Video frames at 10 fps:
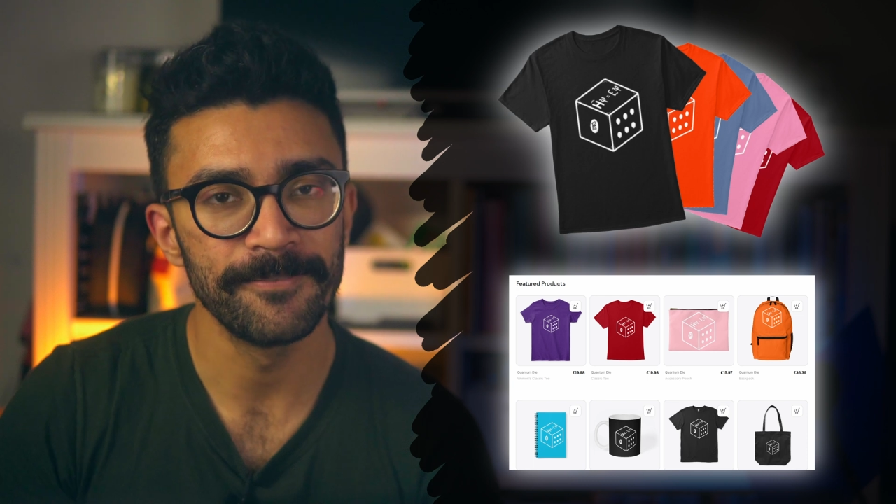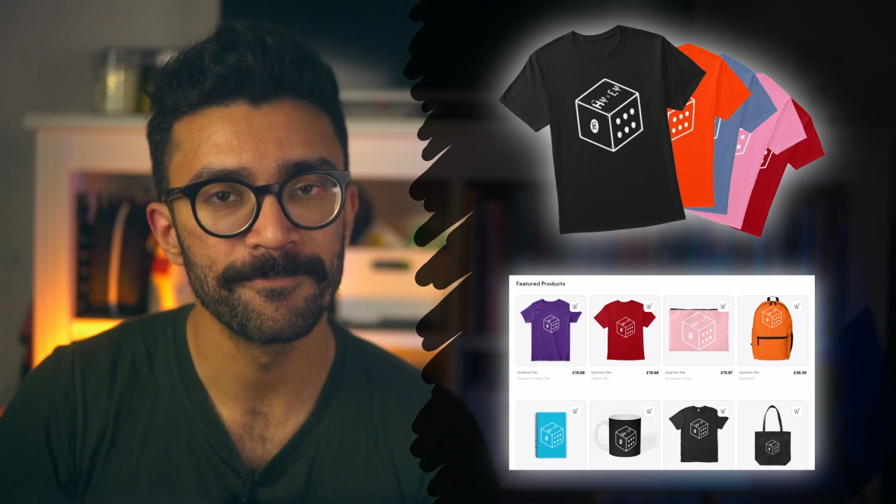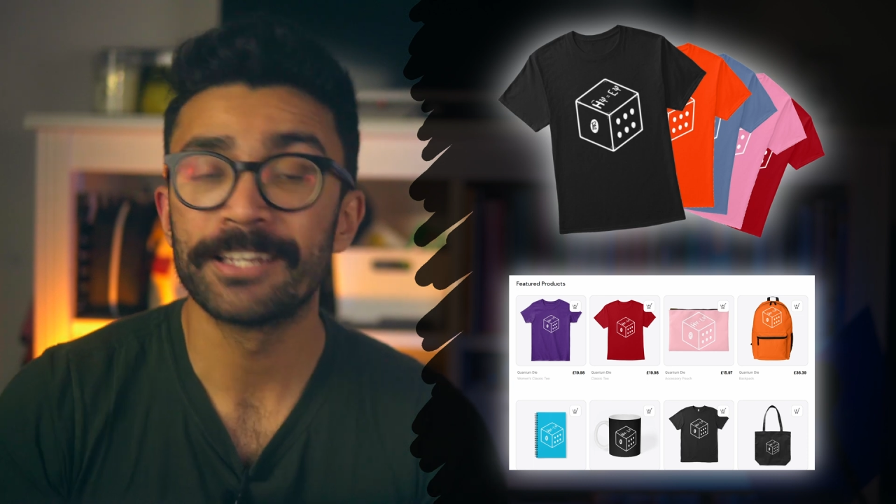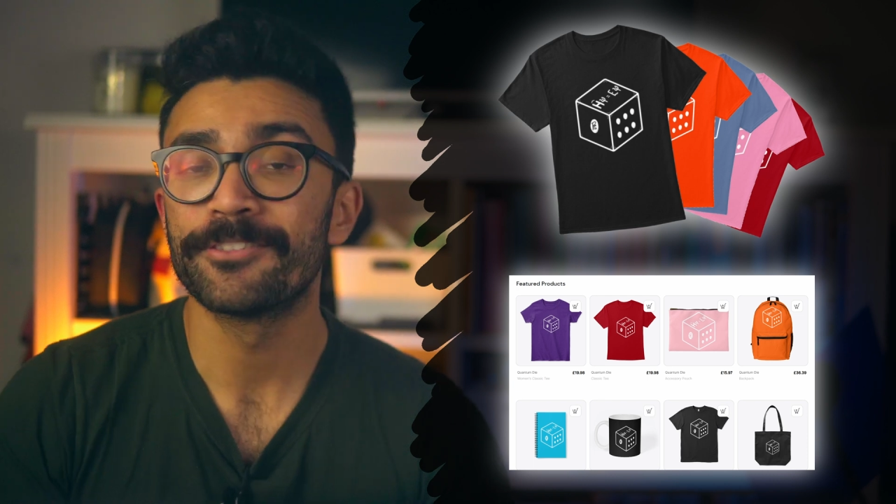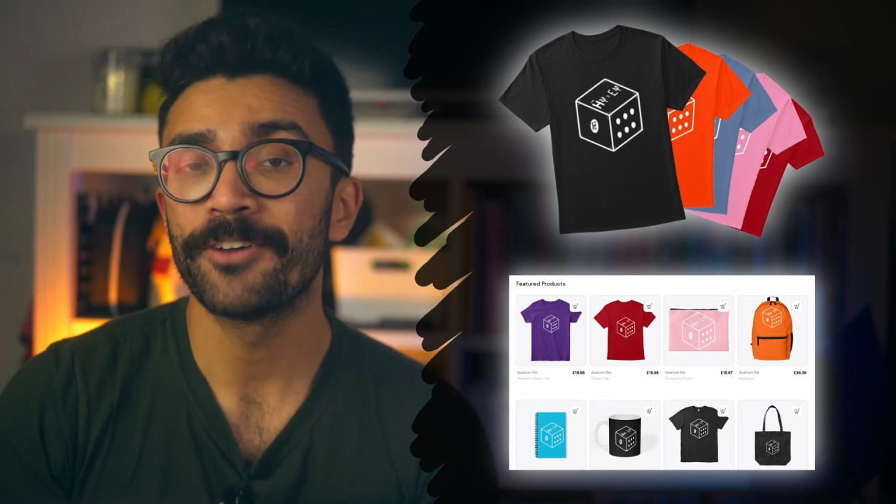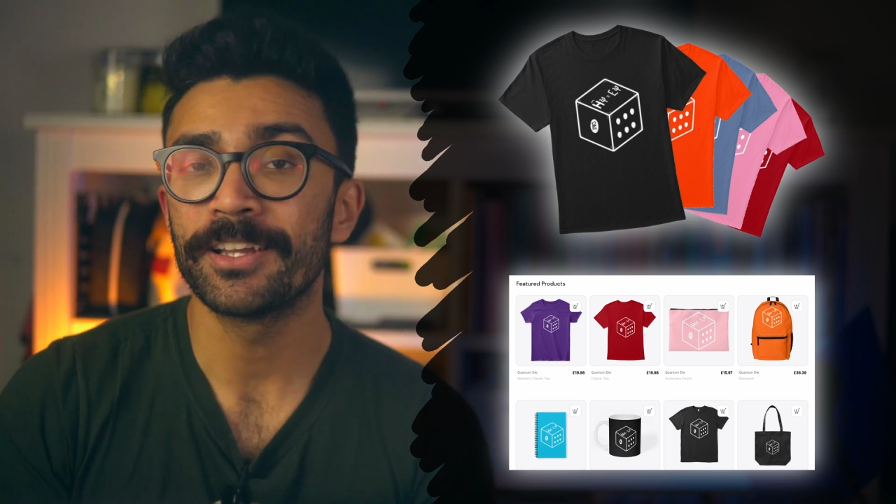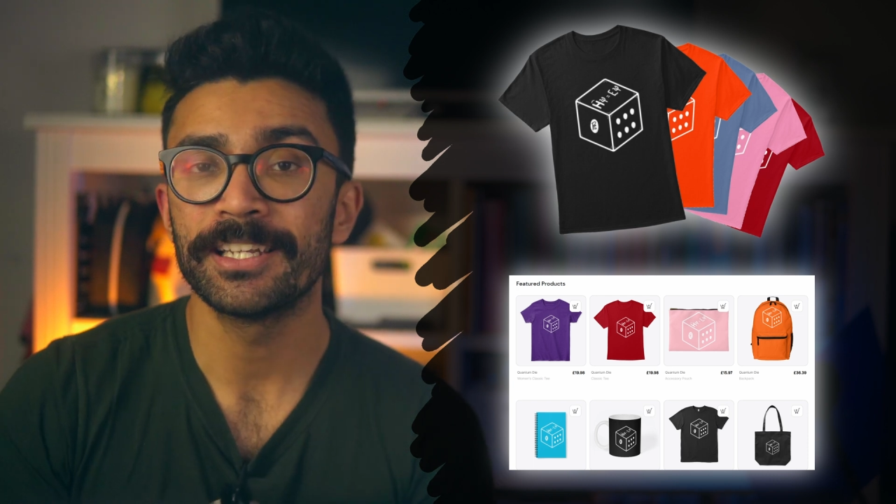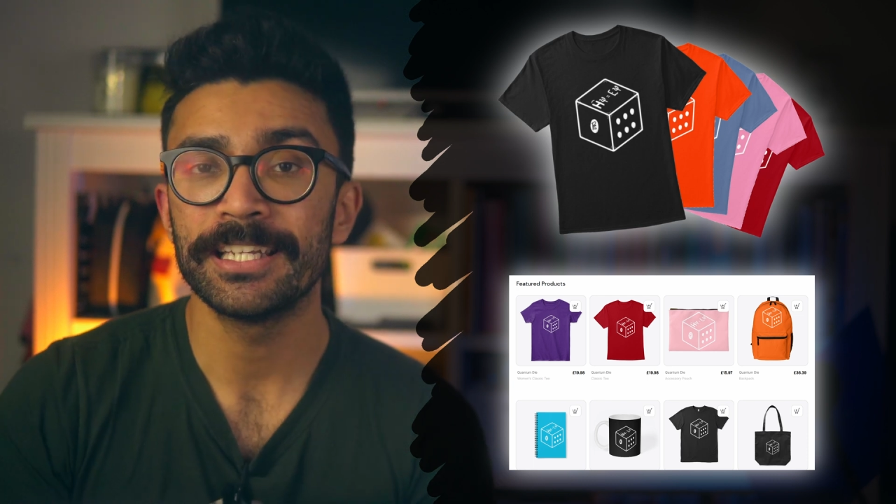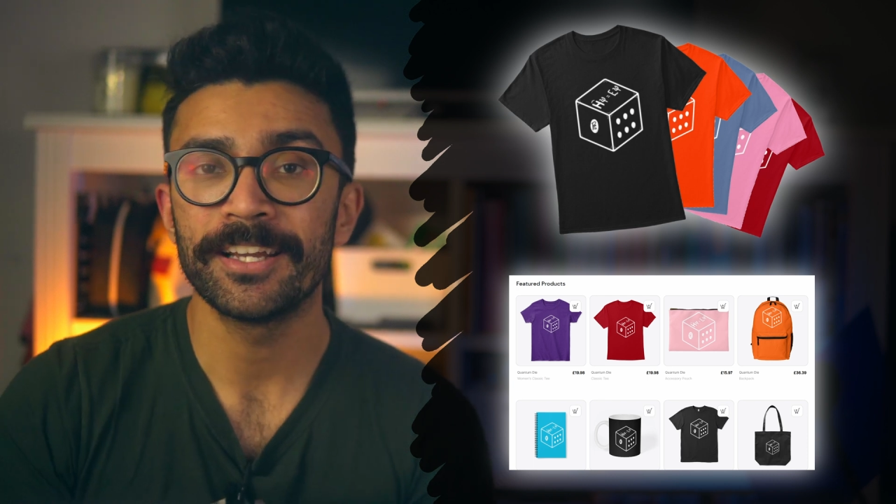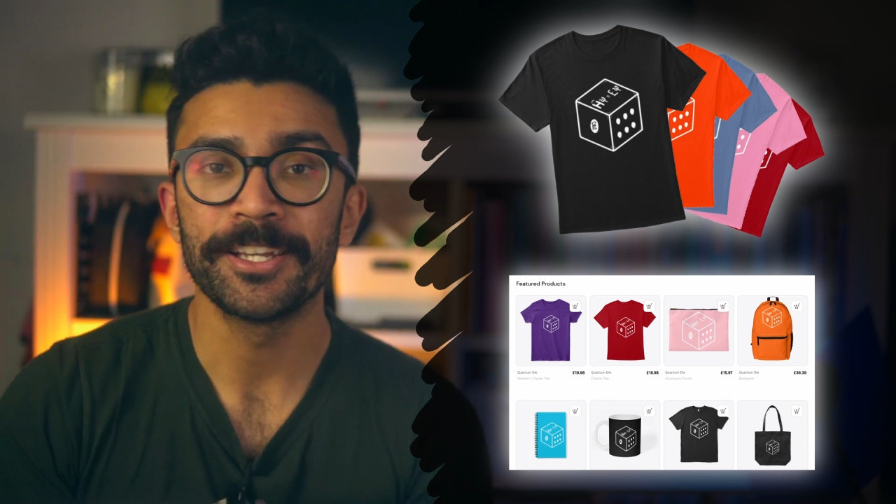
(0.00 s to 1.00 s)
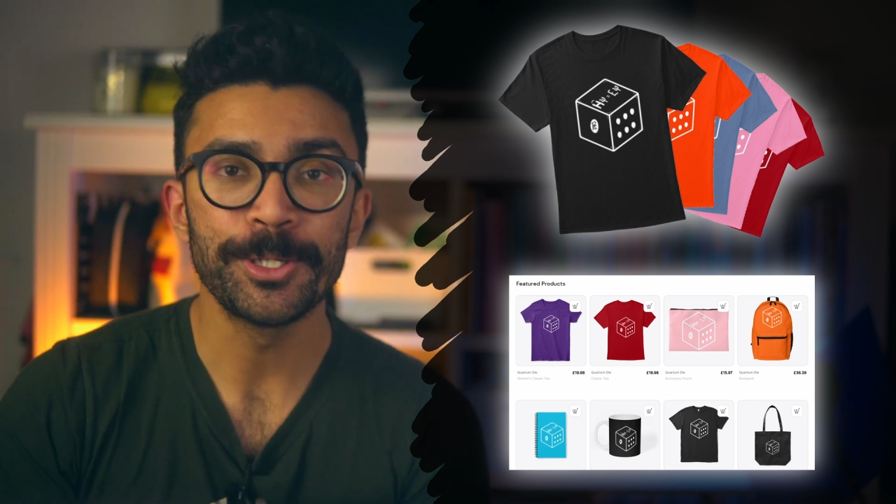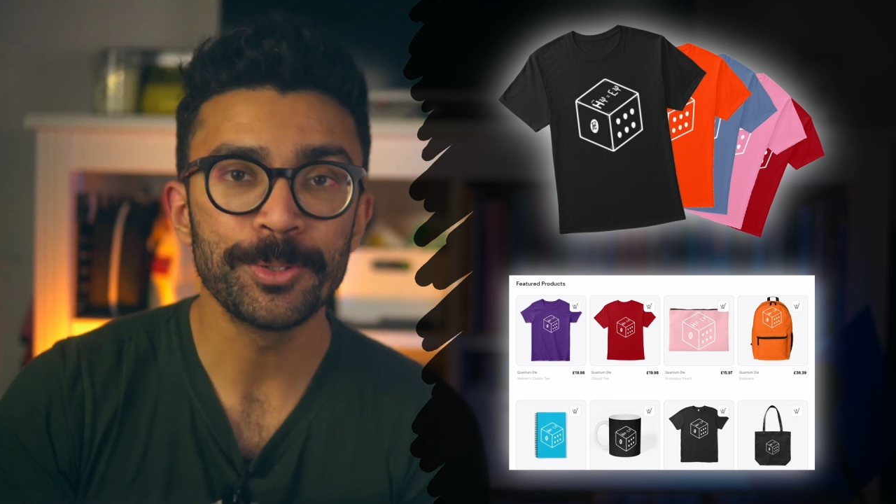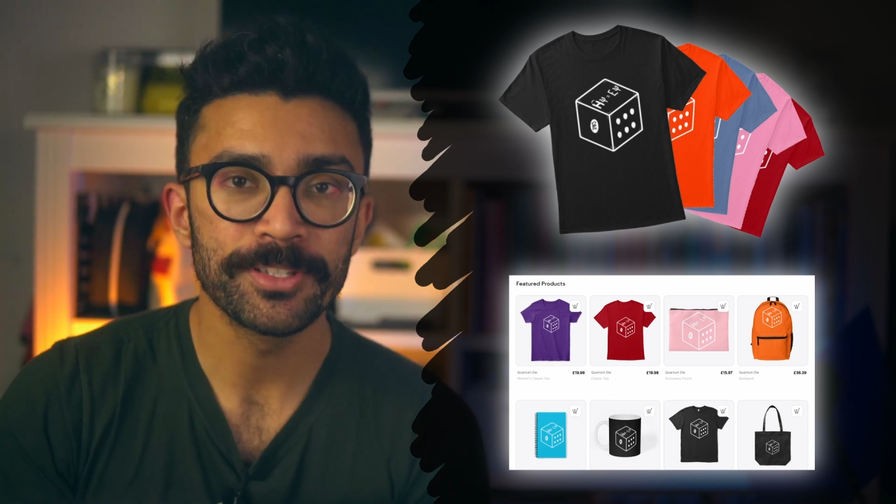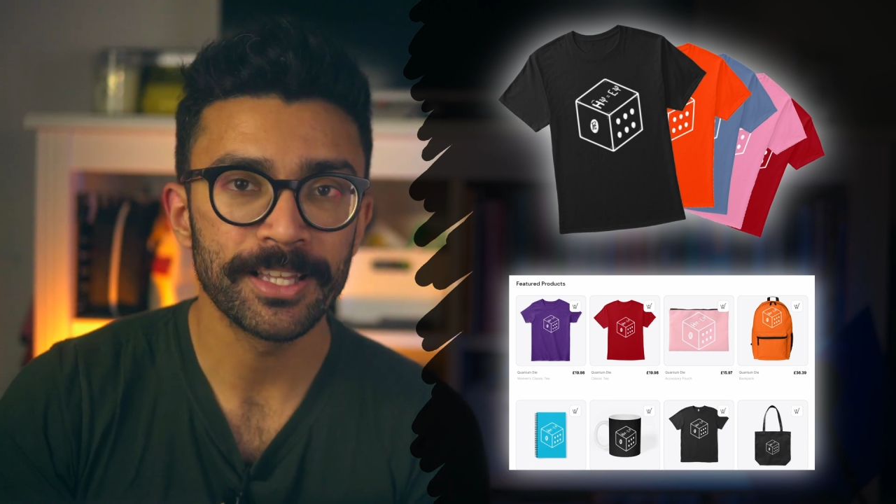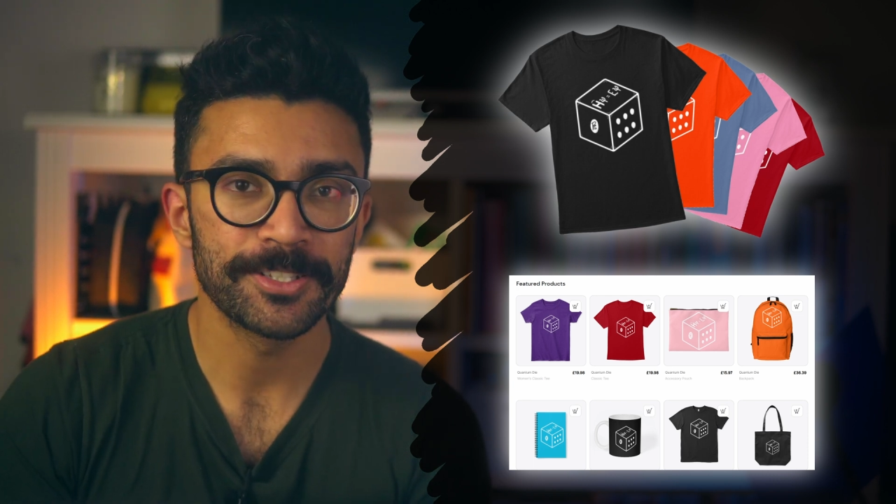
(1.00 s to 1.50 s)
And finally, a
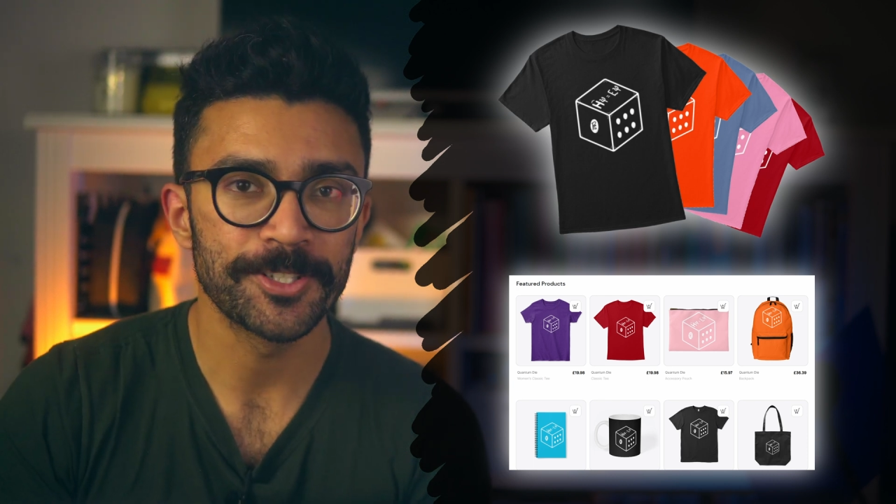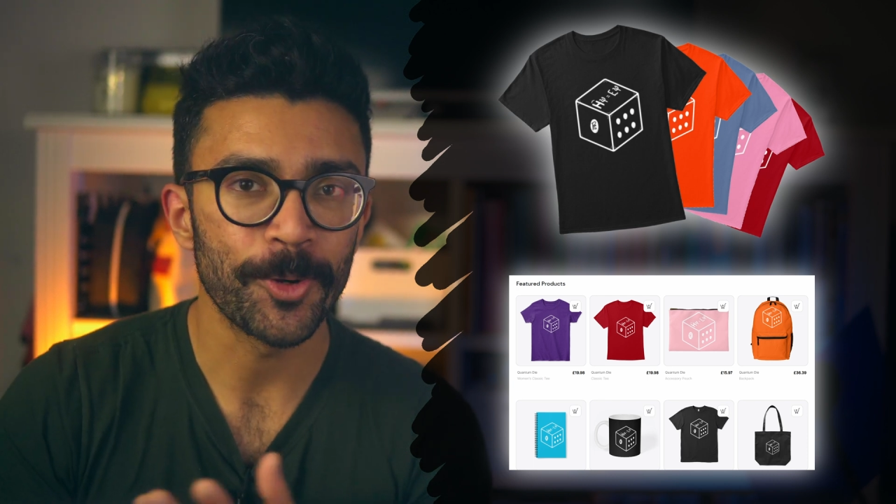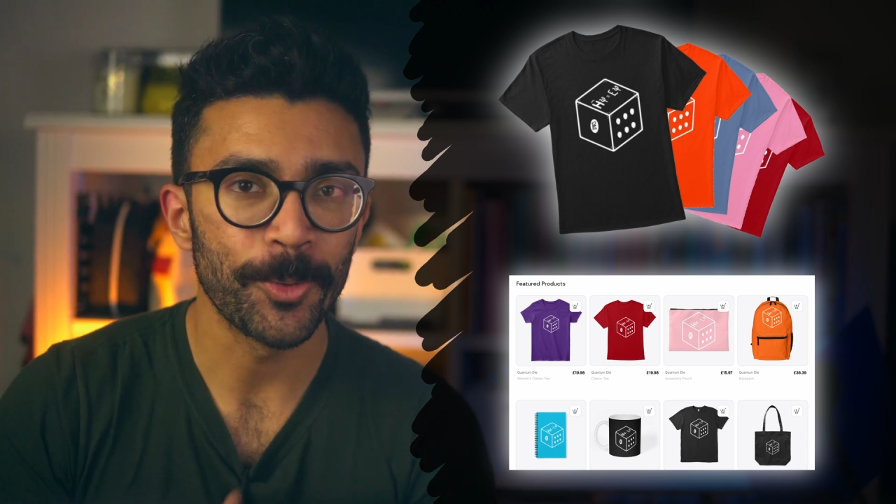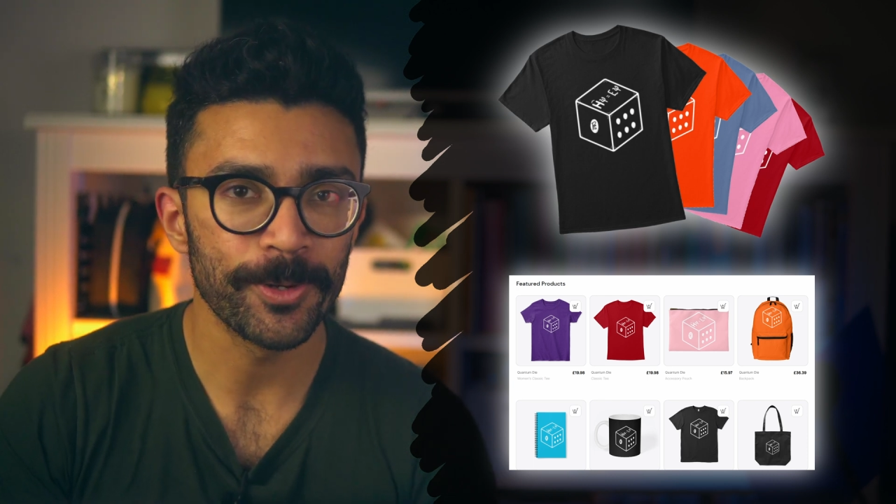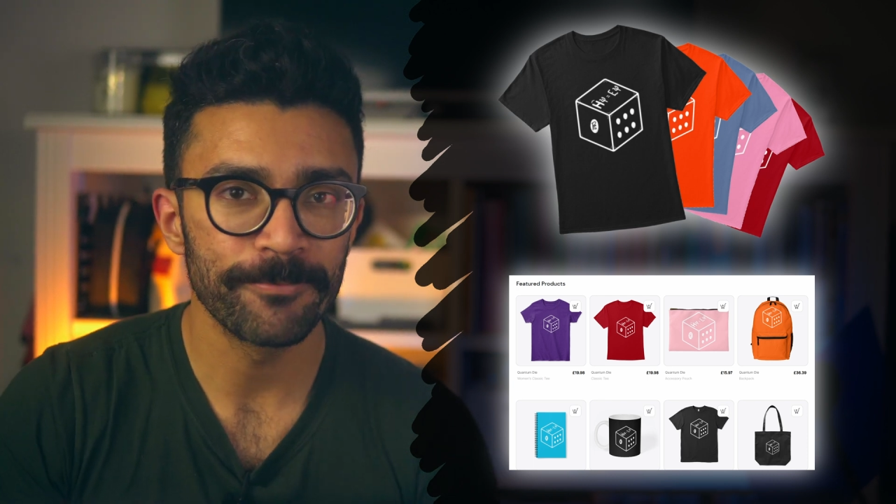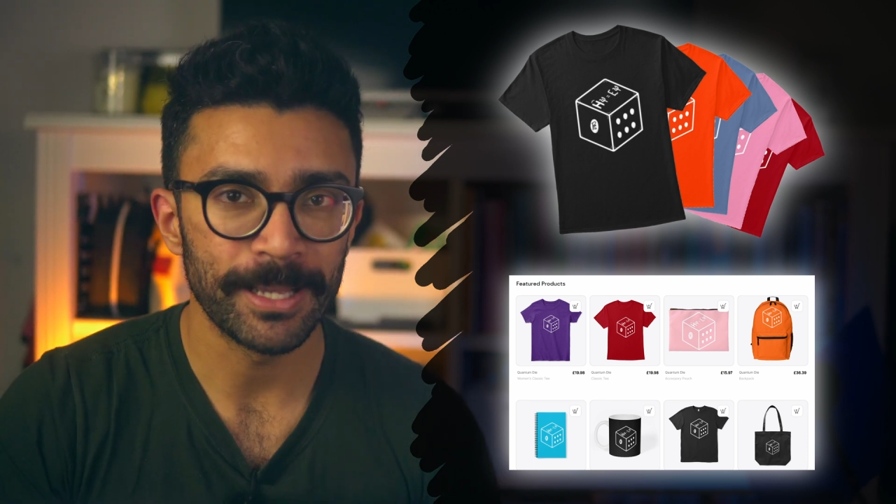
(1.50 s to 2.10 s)
huge thanks to all of